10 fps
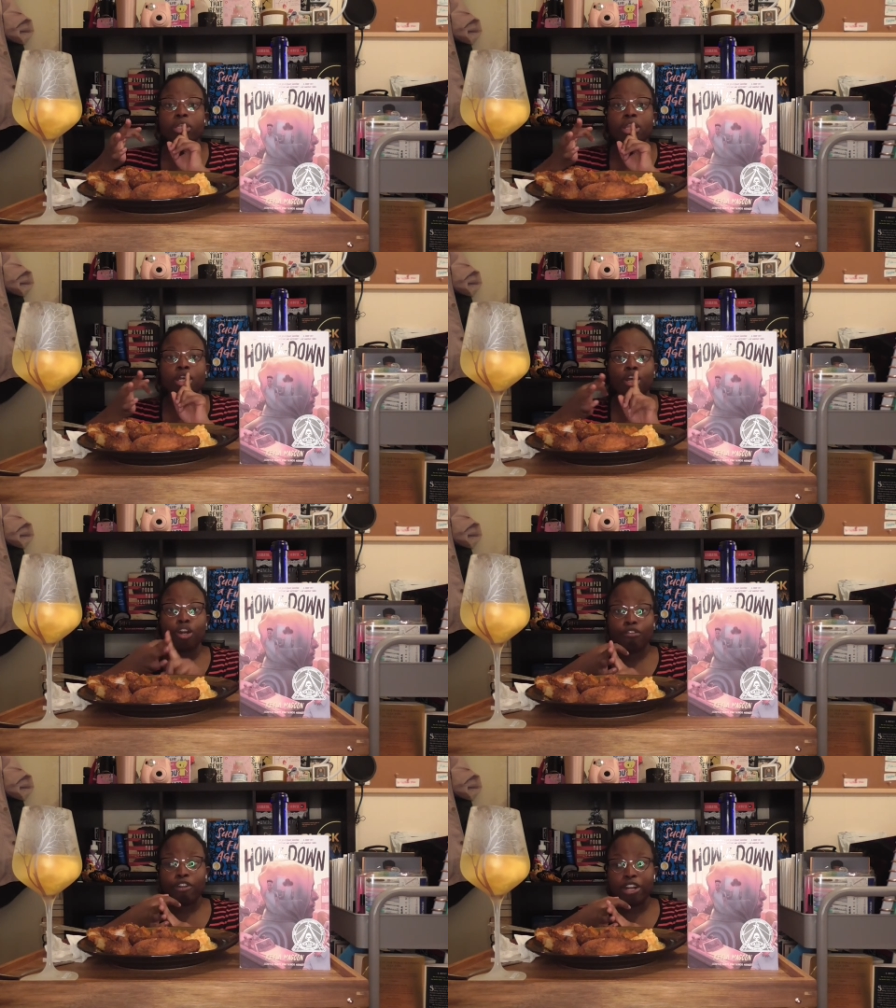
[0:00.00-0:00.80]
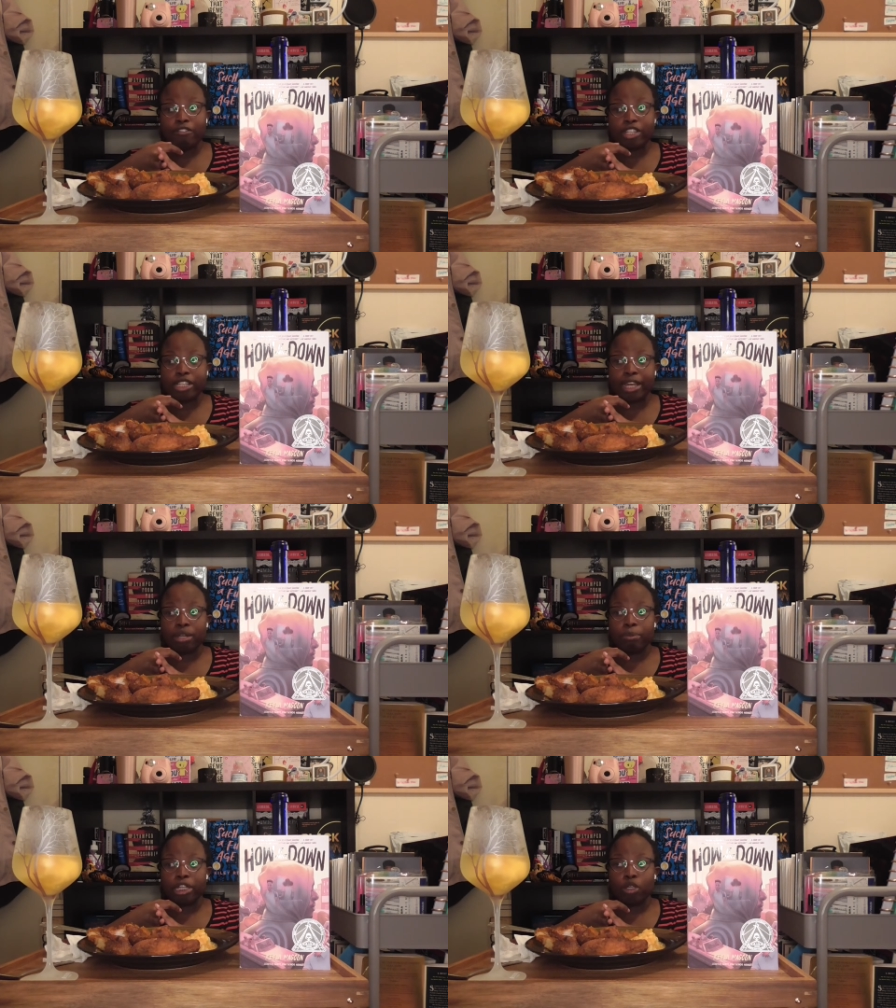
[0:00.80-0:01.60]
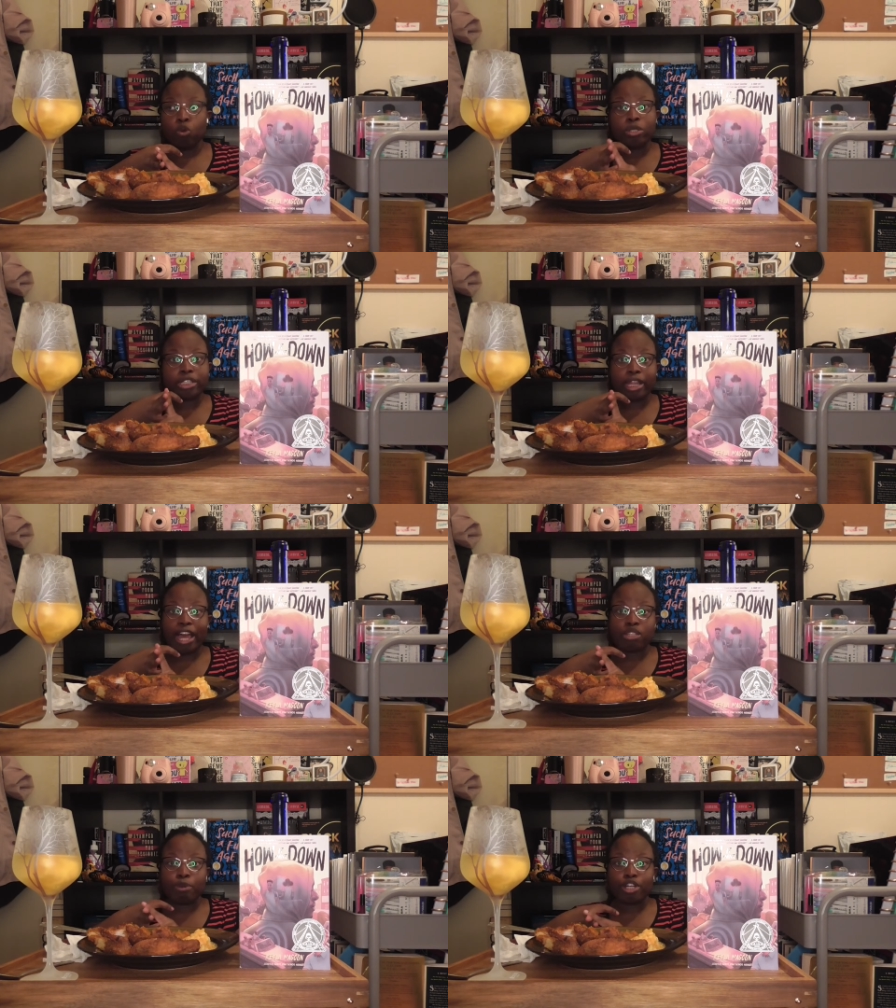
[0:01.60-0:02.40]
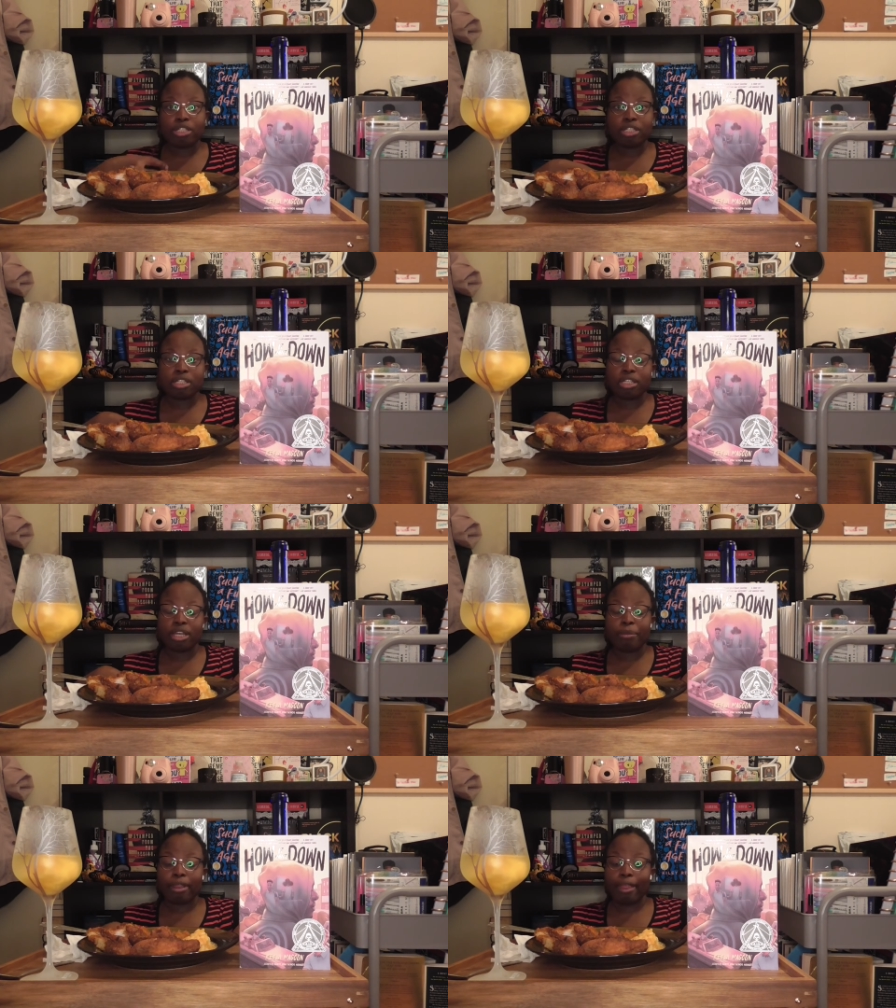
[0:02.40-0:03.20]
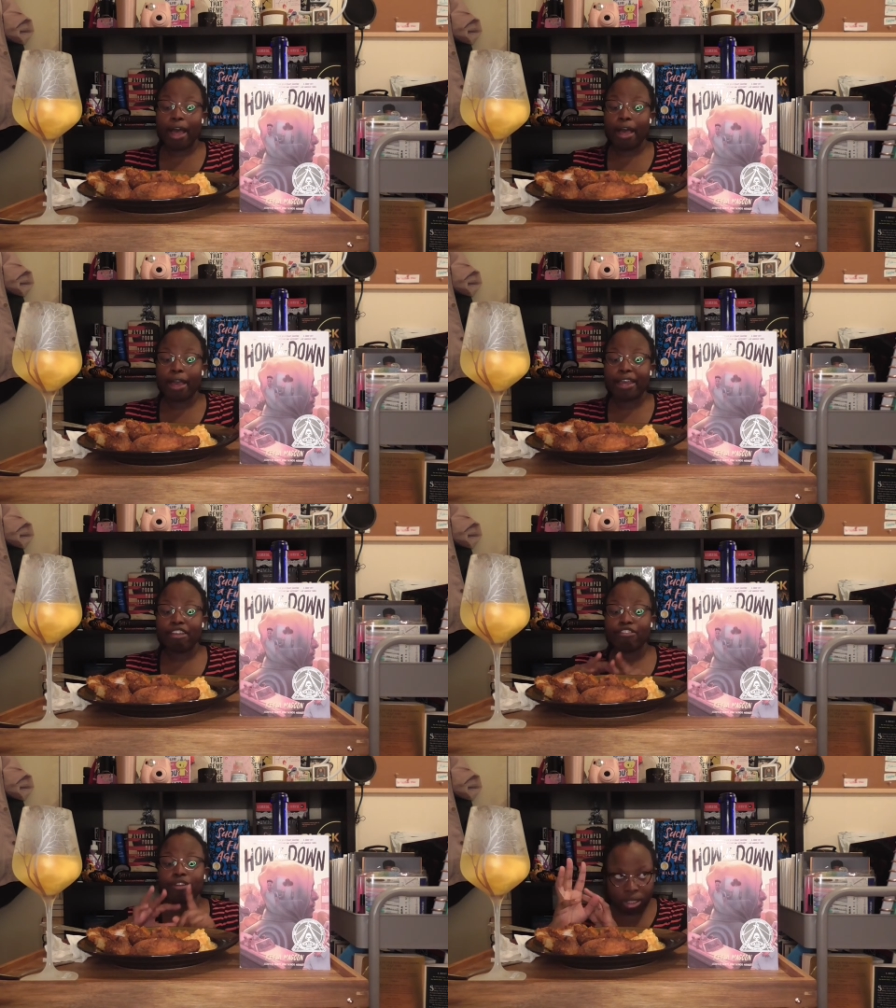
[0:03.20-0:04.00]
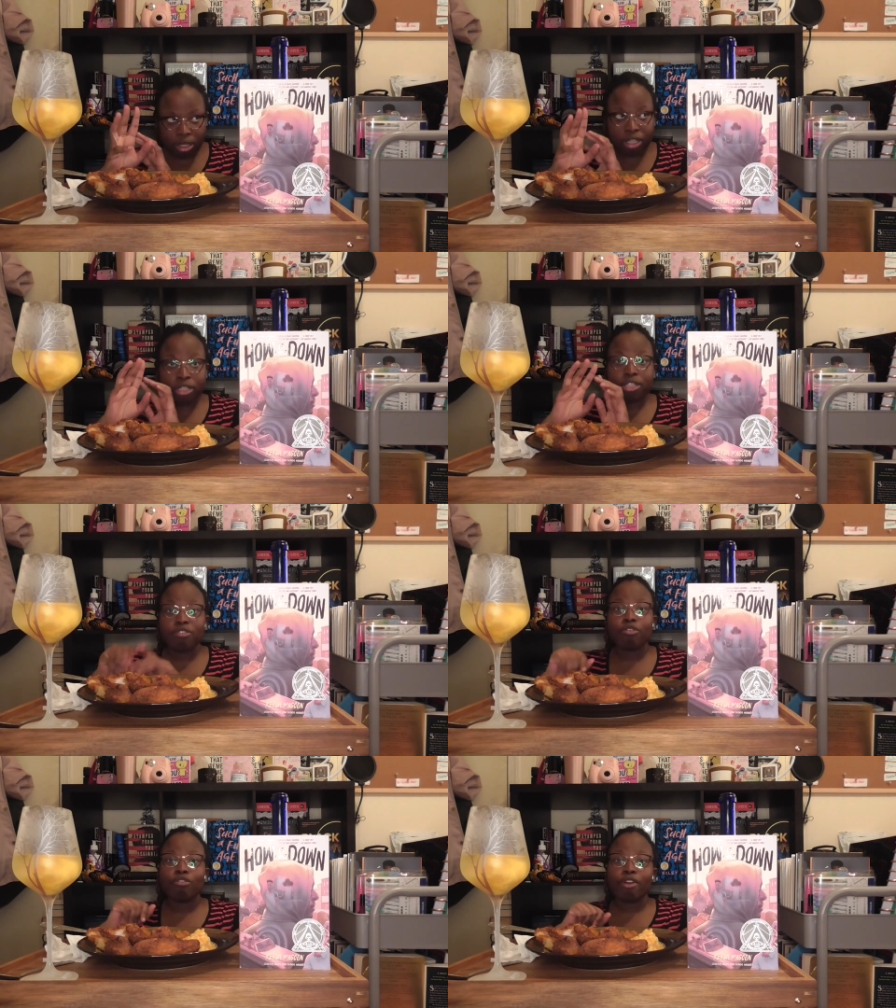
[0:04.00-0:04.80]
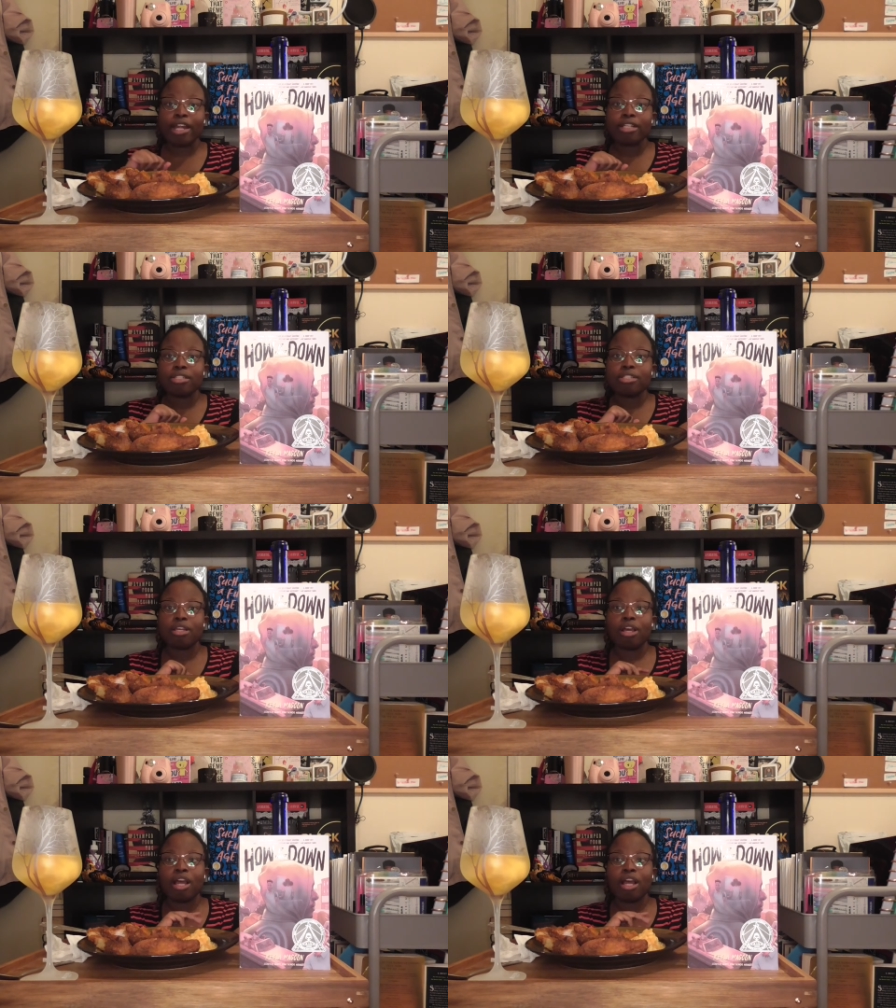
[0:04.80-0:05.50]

the girlfriend of his enemy who was the last person to see him alive the civil rights